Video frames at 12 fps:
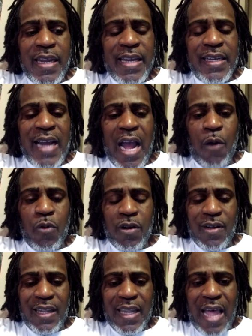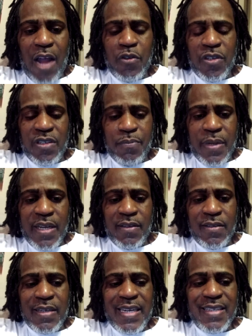and God will allow you to be
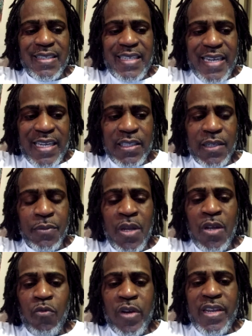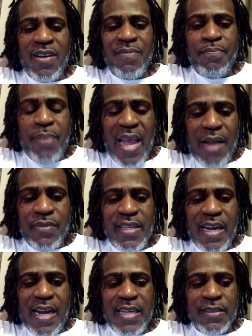into his kingdom when you're
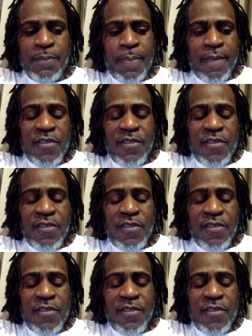baptized